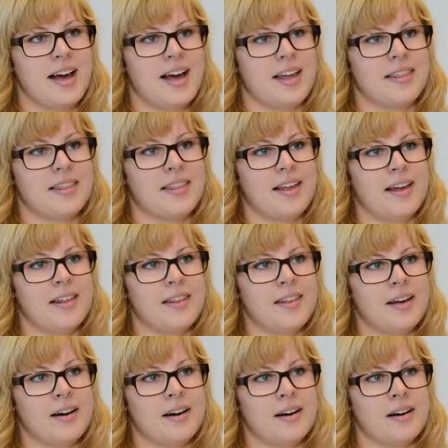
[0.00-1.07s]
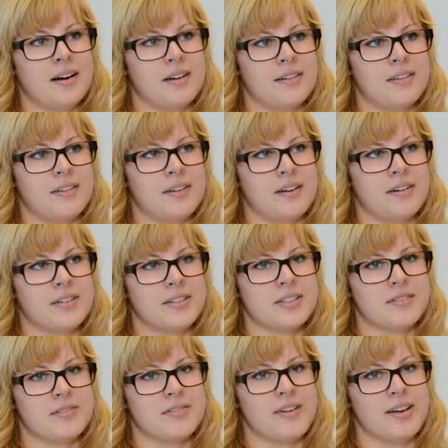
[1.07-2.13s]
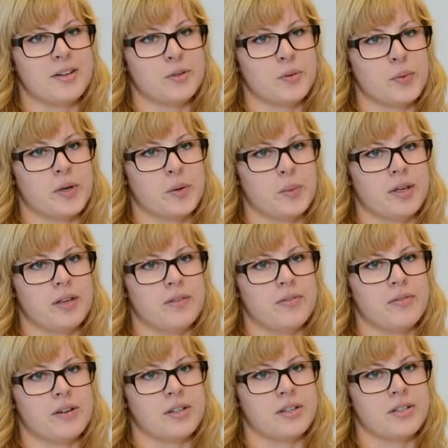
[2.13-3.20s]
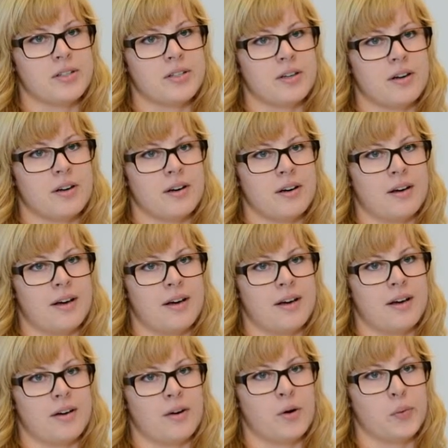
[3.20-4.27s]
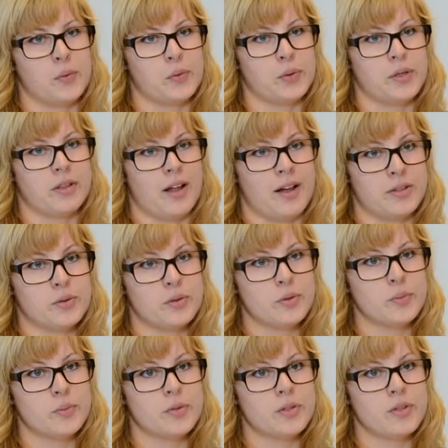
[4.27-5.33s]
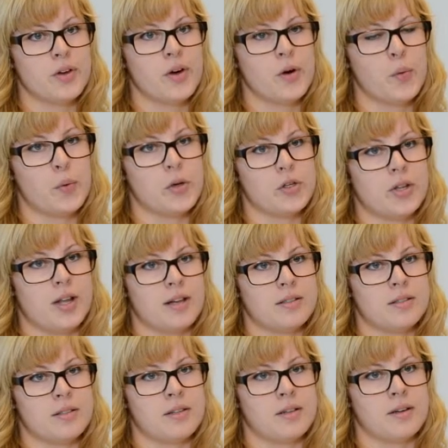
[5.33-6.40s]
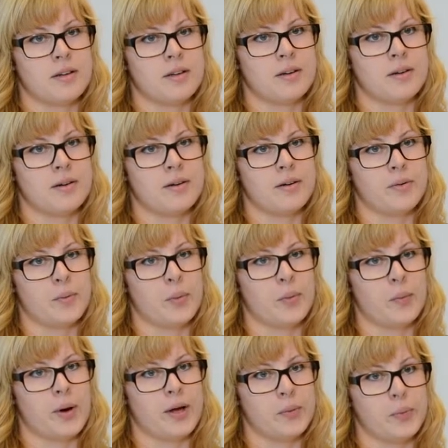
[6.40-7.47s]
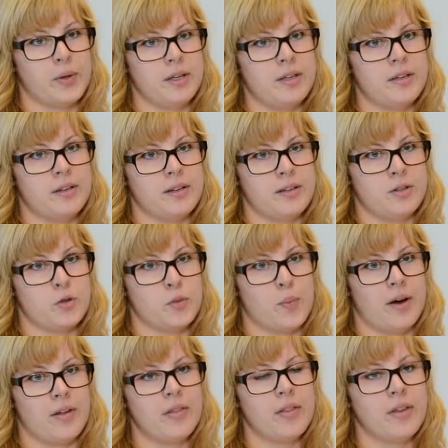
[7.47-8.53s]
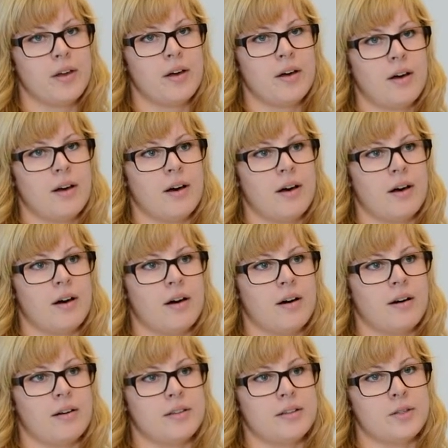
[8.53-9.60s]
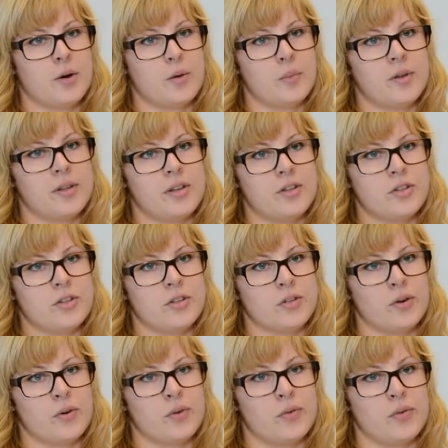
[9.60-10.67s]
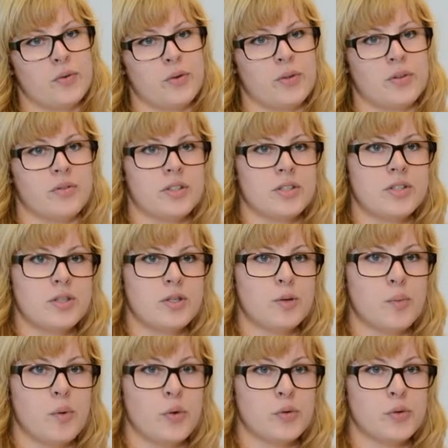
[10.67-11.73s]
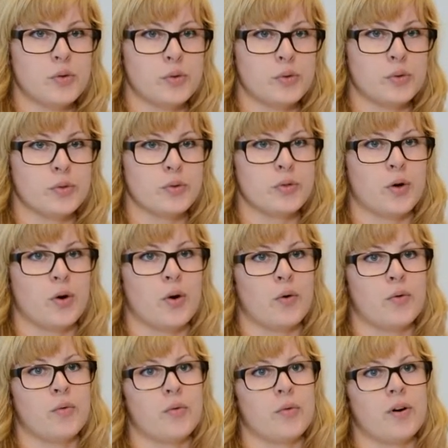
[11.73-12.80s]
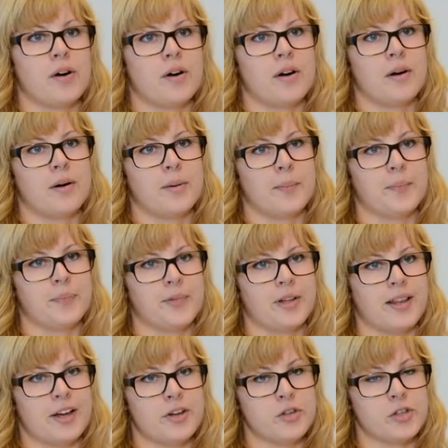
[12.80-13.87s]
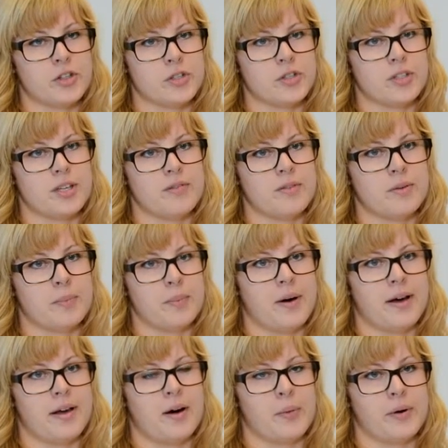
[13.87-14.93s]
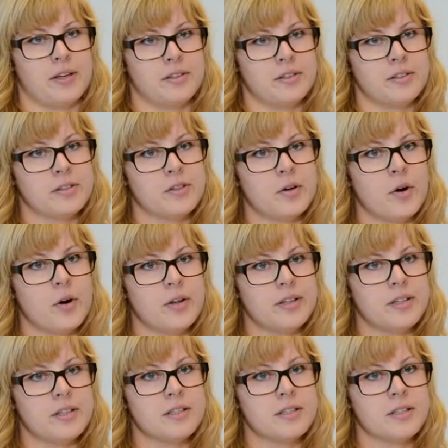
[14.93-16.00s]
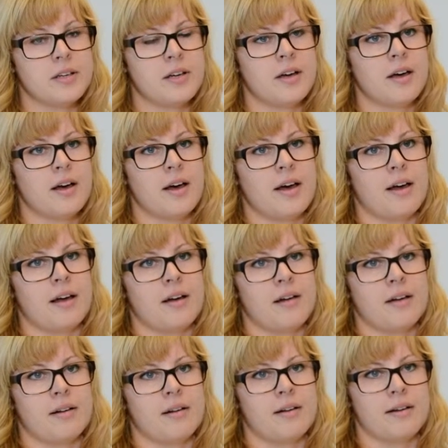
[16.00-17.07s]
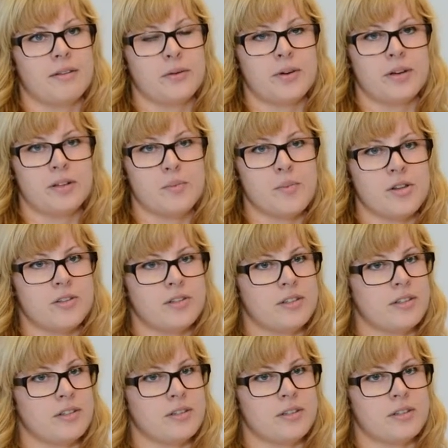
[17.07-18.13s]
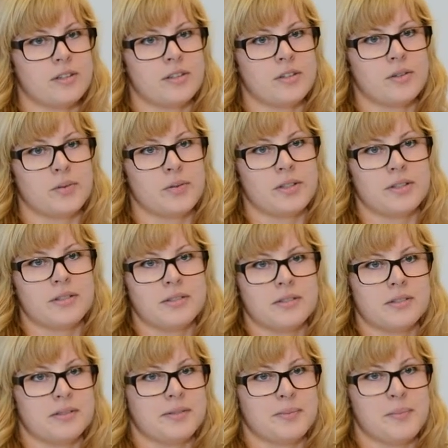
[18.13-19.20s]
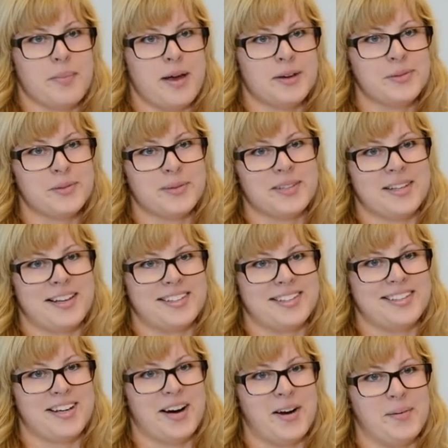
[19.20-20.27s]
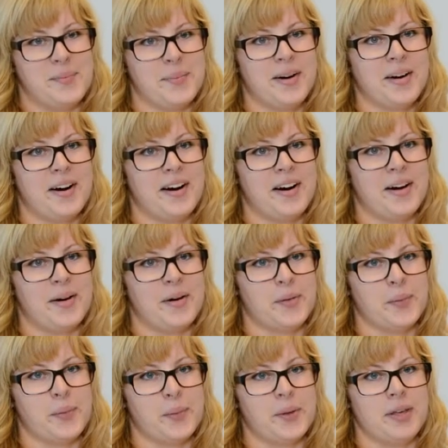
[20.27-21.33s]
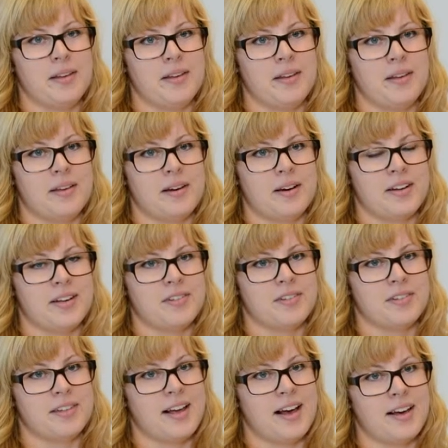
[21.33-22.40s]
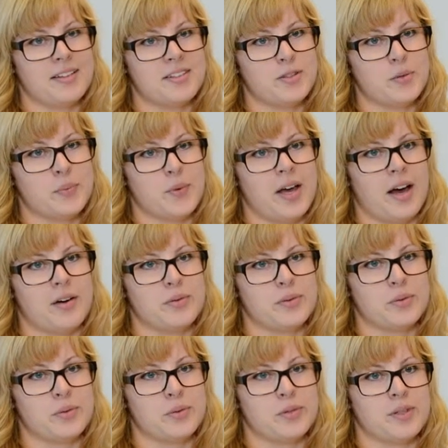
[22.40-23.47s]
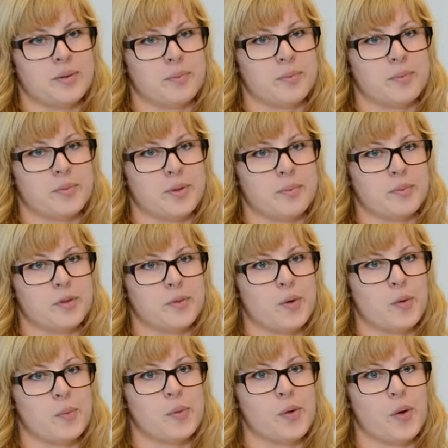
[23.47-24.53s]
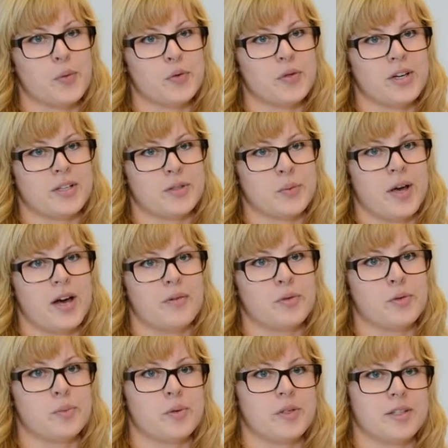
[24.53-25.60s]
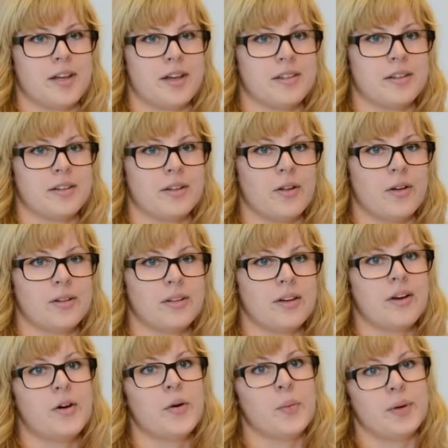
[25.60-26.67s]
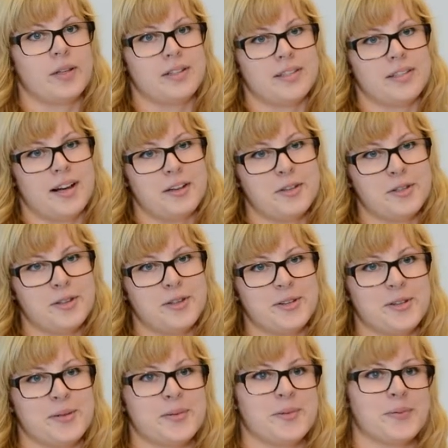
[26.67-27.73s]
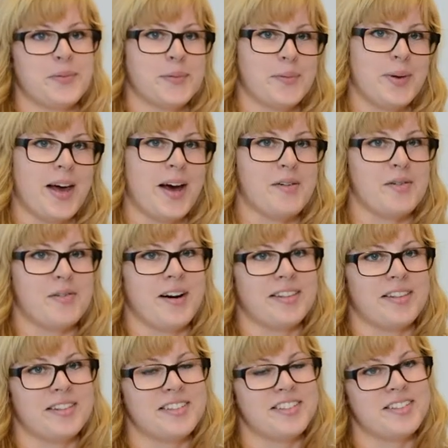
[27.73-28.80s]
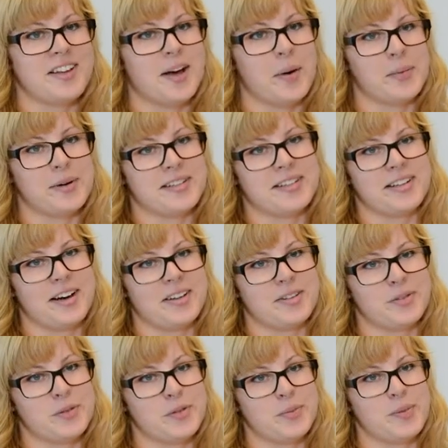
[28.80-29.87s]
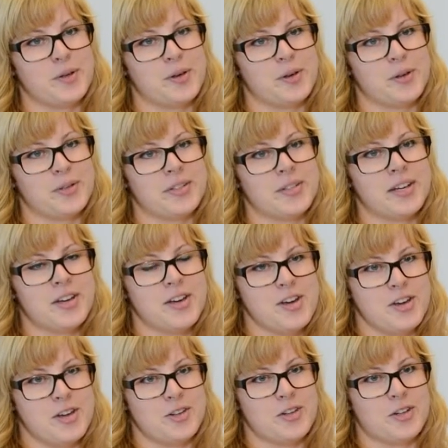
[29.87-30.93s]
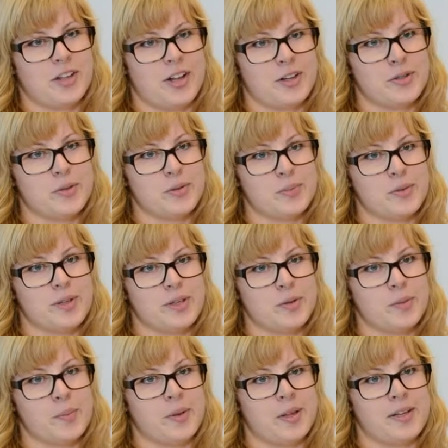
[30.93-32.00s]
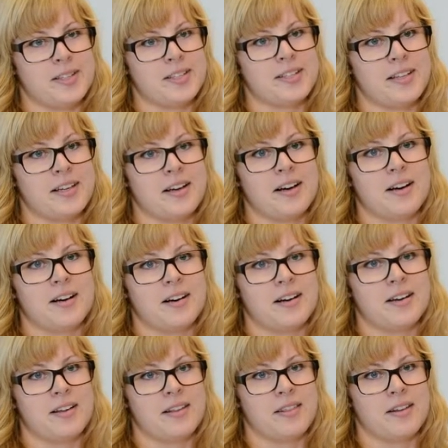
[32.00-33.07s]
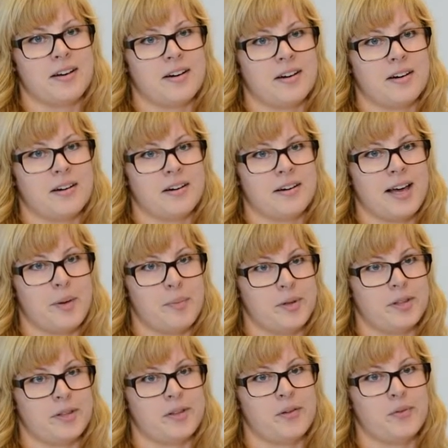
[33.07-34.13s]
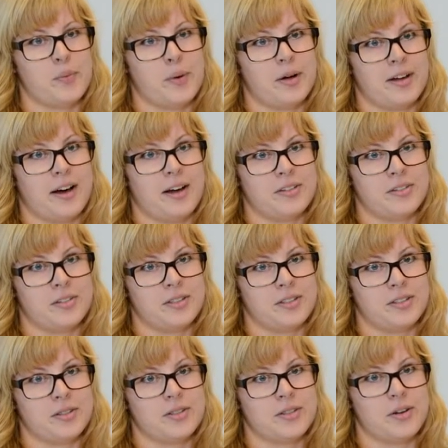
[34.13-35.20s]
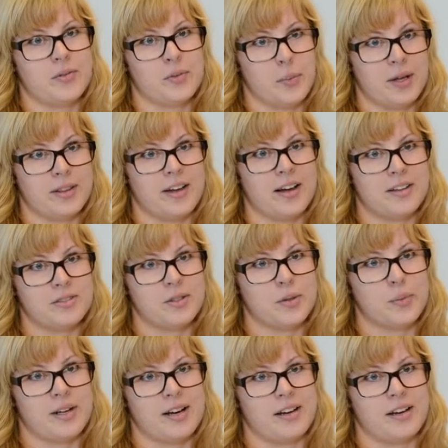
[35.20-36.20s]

And then uh, there is a phase where we first uh, go to classrooms, which last uh, one week each month. Uh, it's a combination of university modules, of um, lectures given by our internal colleagues, and you can imagine it as a real back to study time. Uh, we are given tests, we have to do some, some small projects, we have to present a lot, we discuss a lot, and we have fun and discover the countries because each classroom takes place uh, in a capital of one, countries, of one country where